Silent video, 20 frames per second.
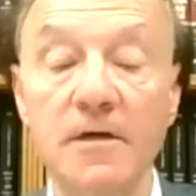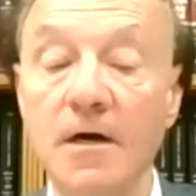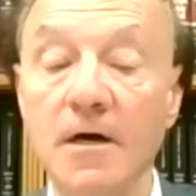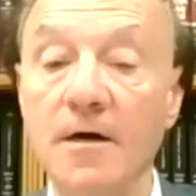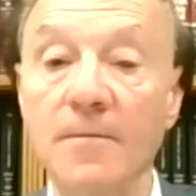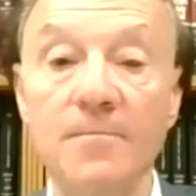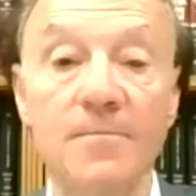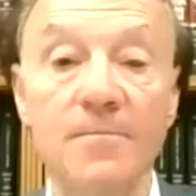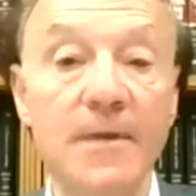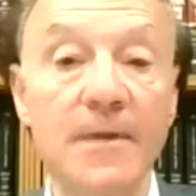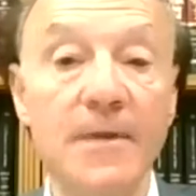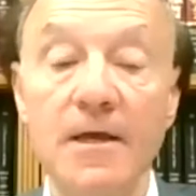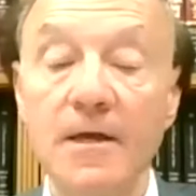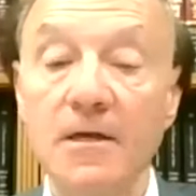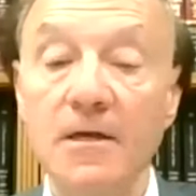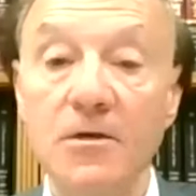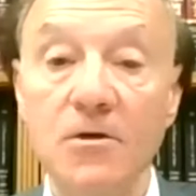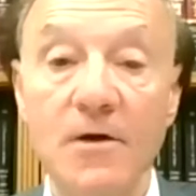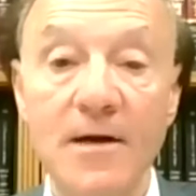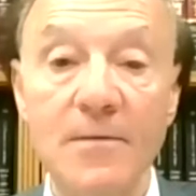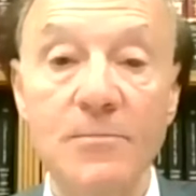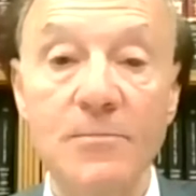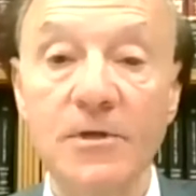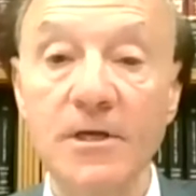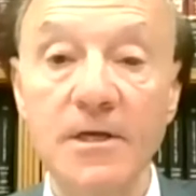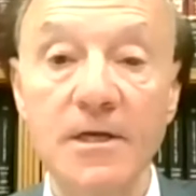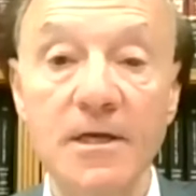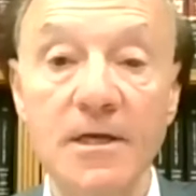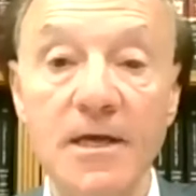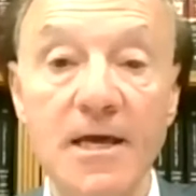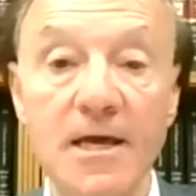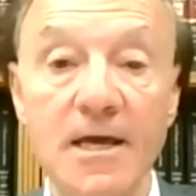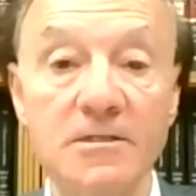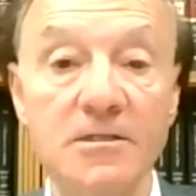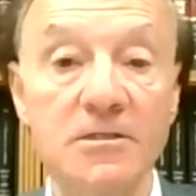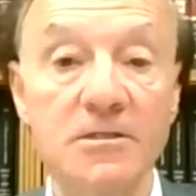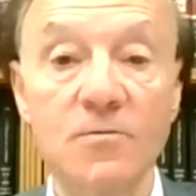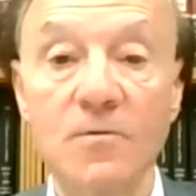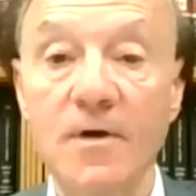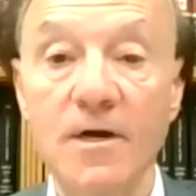I have plenty of
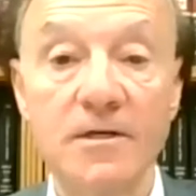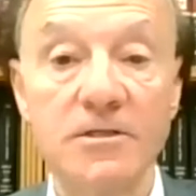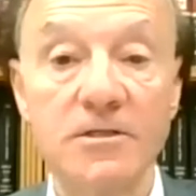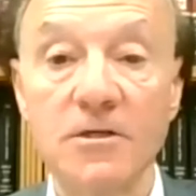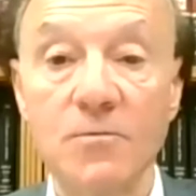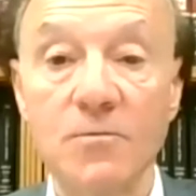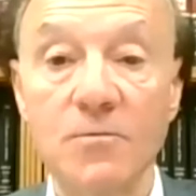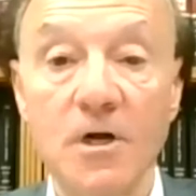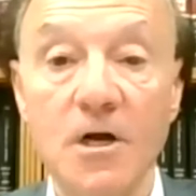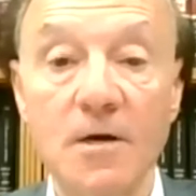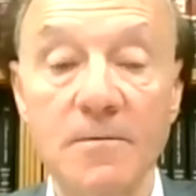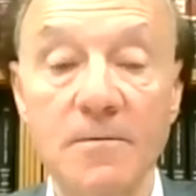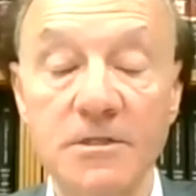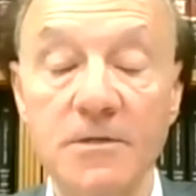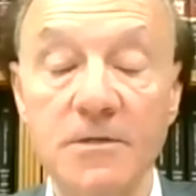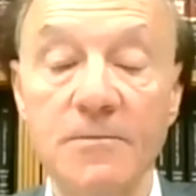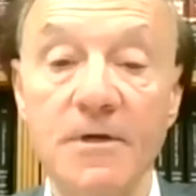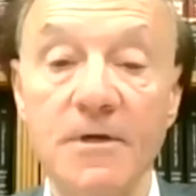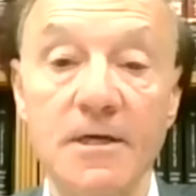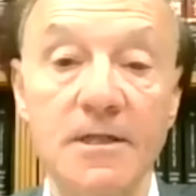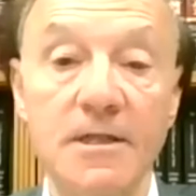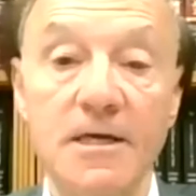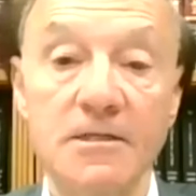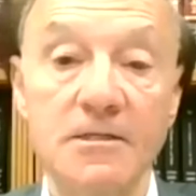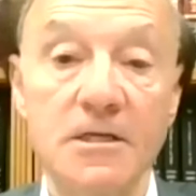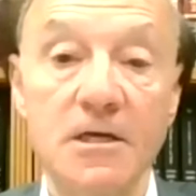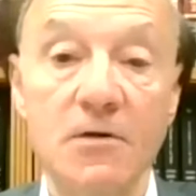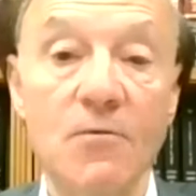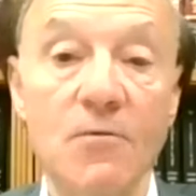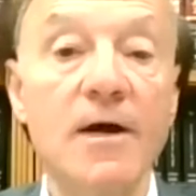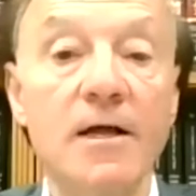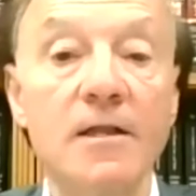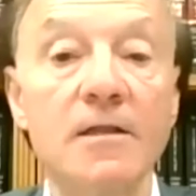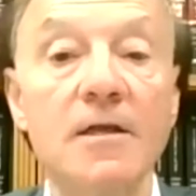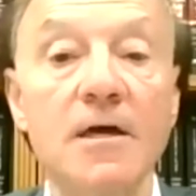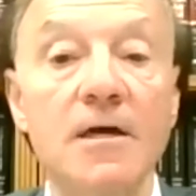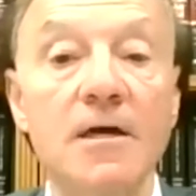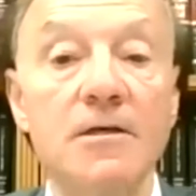cases where someone comes to me and they say, well,